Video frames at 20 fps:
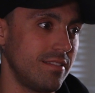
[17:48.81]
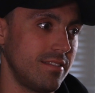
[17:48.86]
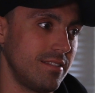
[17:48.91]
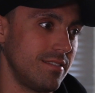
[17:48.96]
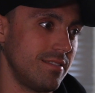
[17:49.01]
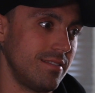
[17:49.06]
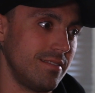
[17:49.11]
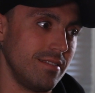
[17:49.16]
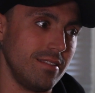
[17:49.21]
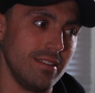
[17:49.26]

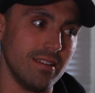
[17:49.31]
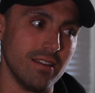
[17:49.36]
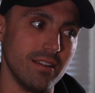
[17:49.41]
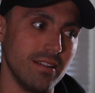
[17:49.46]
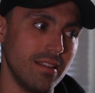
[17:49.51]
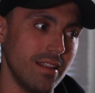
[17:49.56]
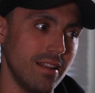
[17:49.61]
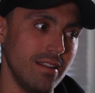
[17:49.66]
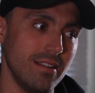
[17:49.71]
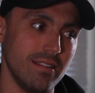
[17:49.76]
it's
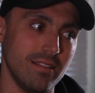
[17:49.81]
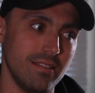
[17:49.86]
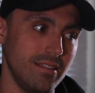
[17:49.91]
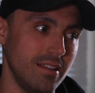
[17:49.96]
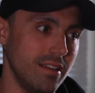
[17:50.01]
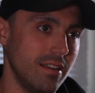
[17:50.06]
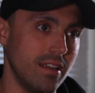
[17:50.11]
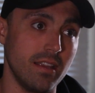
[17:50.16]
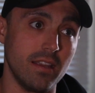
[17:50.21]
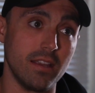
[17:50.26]

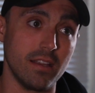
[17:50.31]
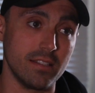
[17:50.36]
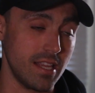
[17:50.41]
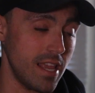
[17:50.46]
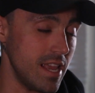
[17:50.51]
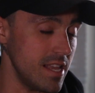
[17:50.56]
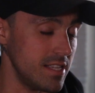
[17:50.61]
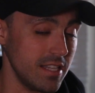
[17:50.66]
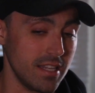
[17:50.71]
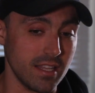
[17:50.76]
it's
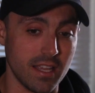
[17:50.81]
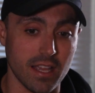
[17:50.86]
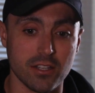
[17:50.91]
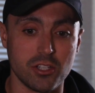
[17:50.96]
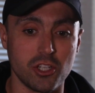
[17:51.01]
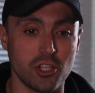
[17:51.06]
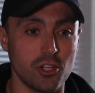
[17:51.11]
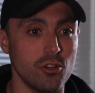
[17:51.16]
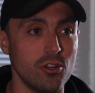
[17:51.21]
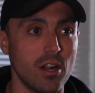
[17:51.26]
easy to get
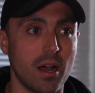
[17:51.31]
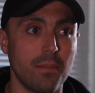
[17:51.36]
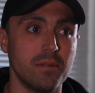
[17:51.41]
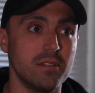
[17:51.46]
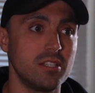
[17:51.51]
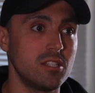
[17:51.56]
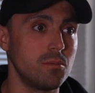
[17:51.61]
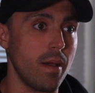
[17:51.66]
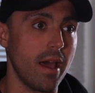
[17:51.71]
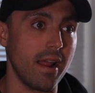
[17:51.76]
chewed up
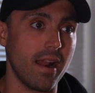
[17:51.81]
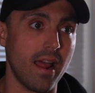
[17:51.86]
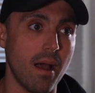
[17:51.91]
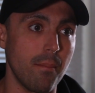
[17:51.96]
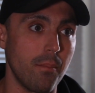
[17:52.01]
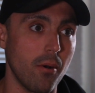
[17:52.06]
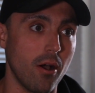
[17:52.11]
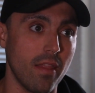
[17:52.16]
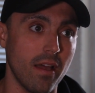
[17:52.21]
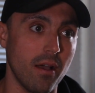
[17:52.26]
and spat
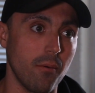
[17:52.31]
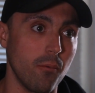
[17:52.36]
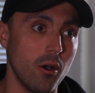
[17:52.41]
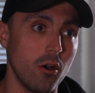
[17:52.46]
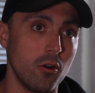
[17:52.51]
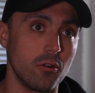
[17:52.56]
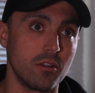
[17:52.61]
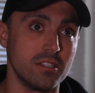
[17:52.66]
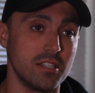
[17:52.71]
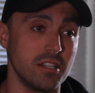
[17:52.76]
out by that
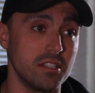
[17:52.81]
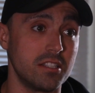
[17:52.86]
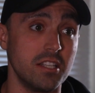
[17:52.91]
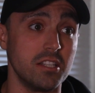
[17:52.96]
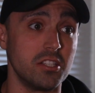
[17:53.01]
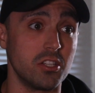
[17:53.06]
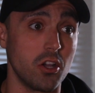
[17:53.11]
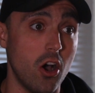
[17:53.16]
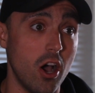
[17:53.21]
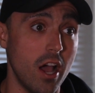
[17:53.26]
world, because it's
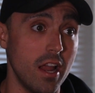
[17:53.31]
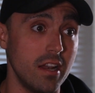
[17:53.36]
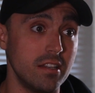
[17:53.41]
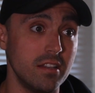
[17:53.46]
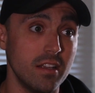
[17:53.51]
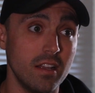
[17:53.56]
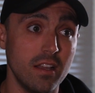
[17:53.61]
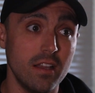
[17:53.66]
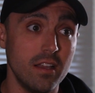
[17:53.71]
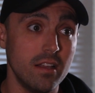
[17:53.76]

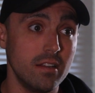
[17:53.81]
designed